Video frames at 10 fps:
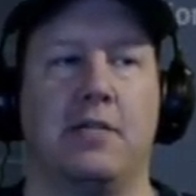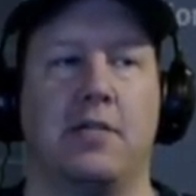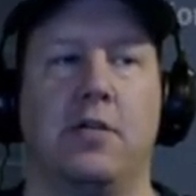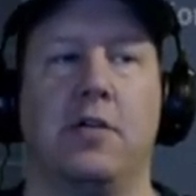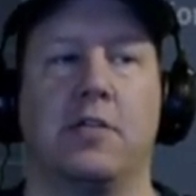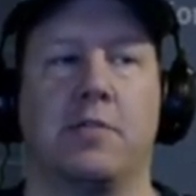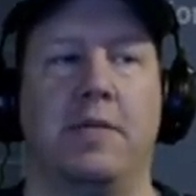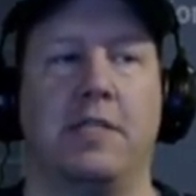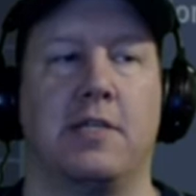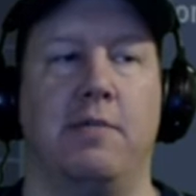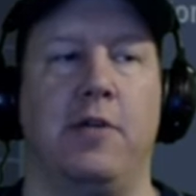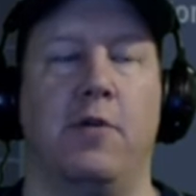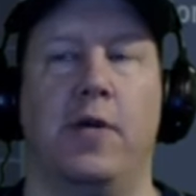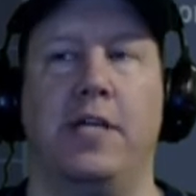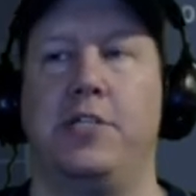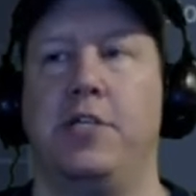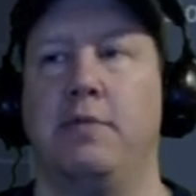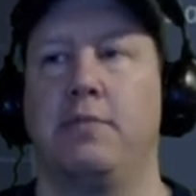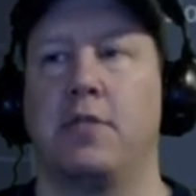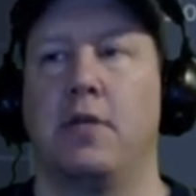So you can spend some of your red
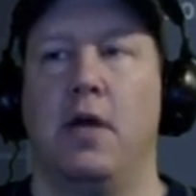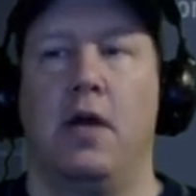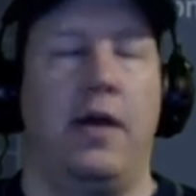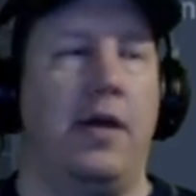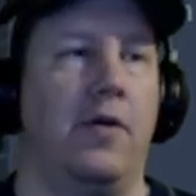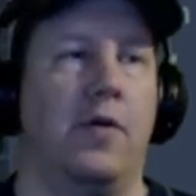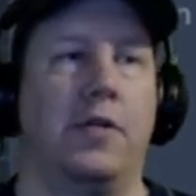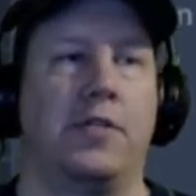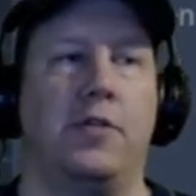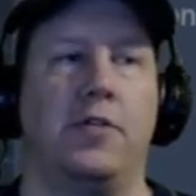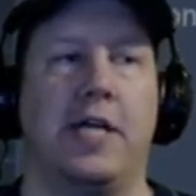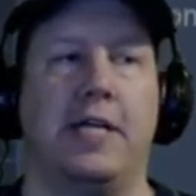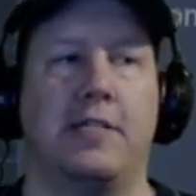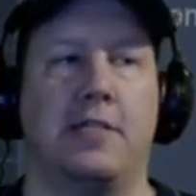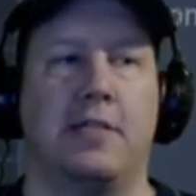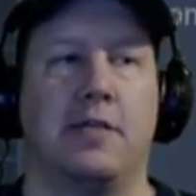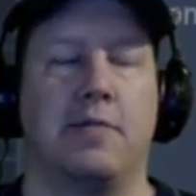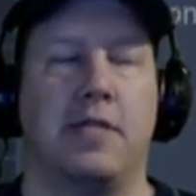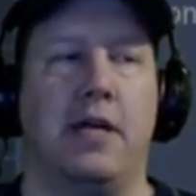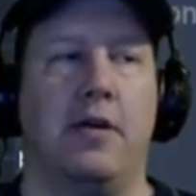gems in order to change the
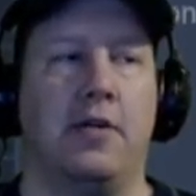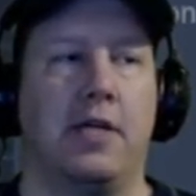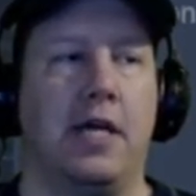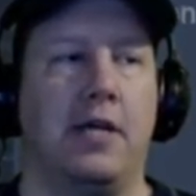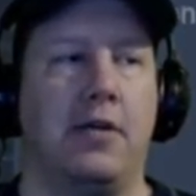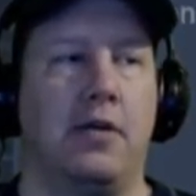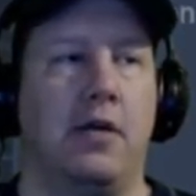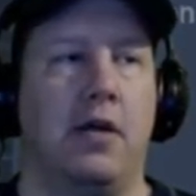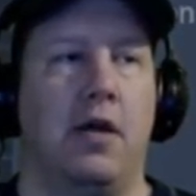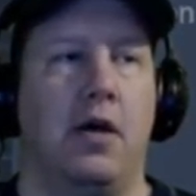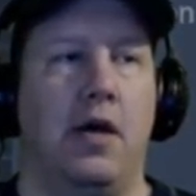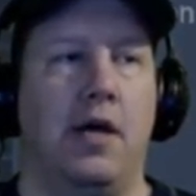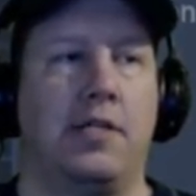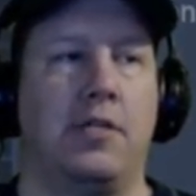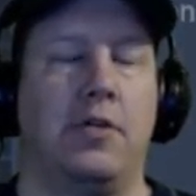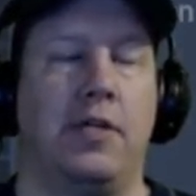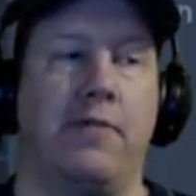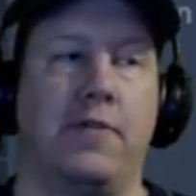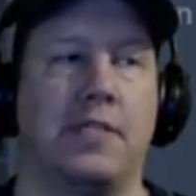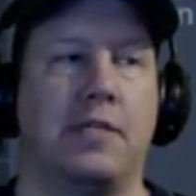substat altogether uh, to a
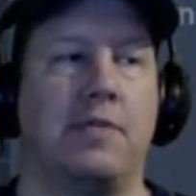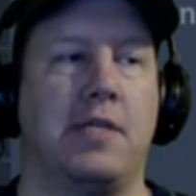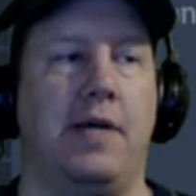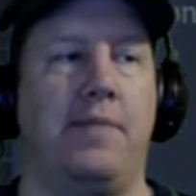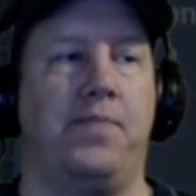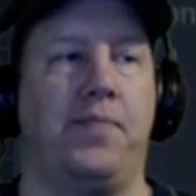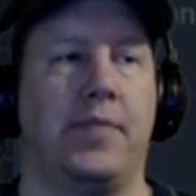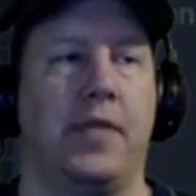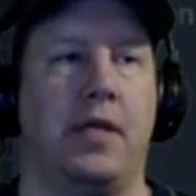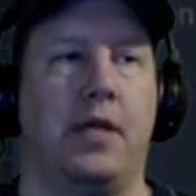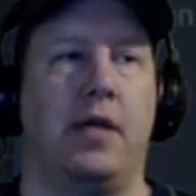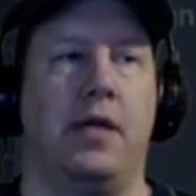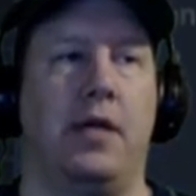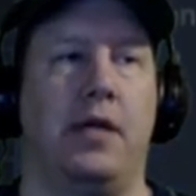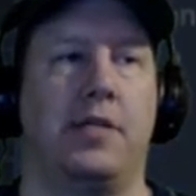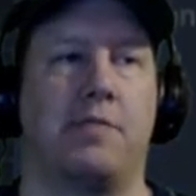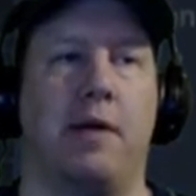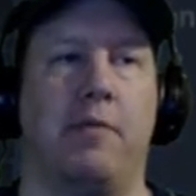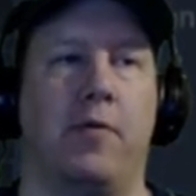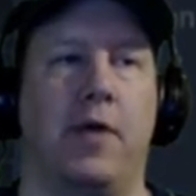different substat, and it's
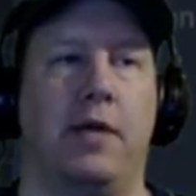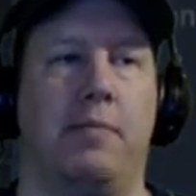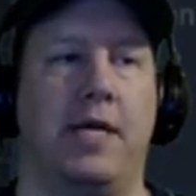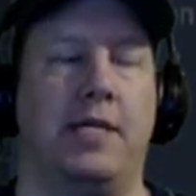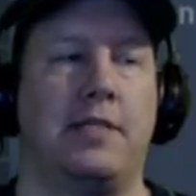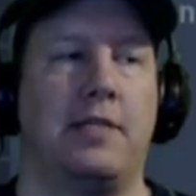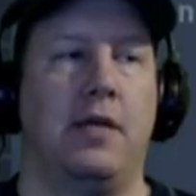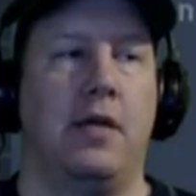probably randomized.